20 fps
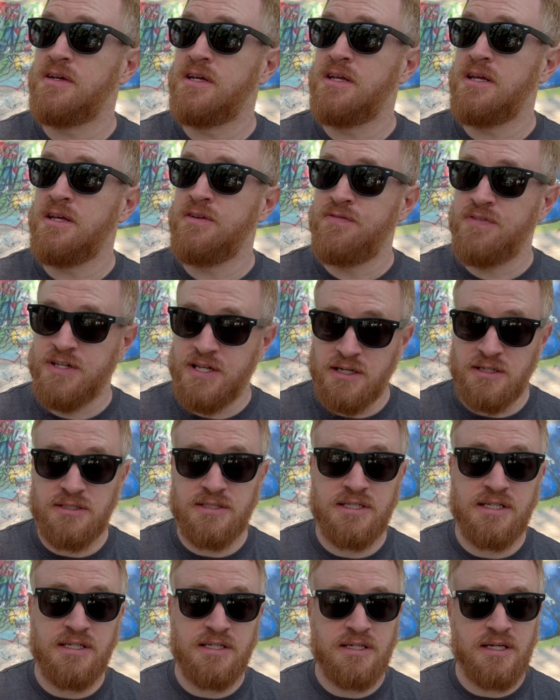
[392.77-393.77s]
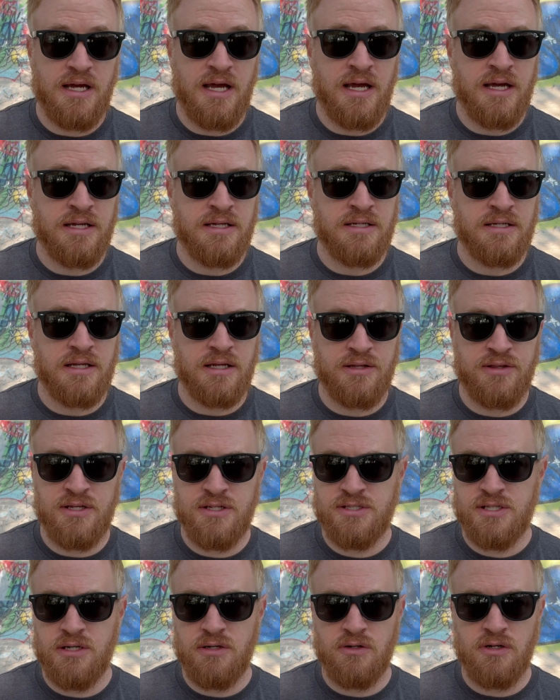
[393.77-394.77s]
infidelity and like
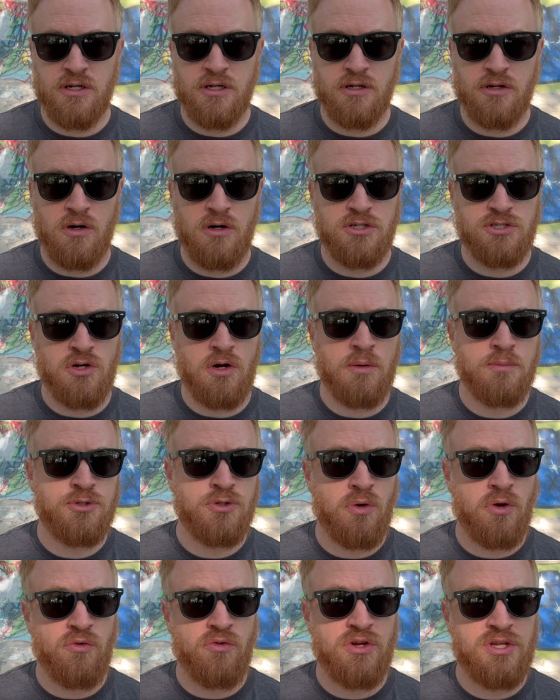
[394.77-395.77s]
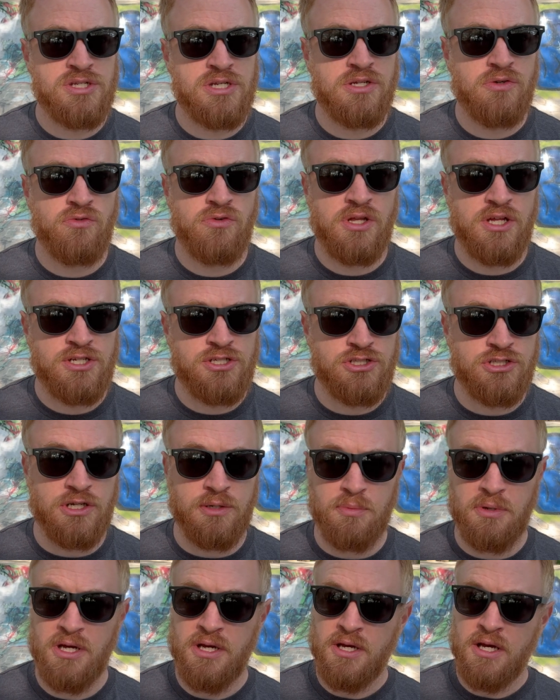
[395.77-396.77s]
things that are going to cause harm to our relationship.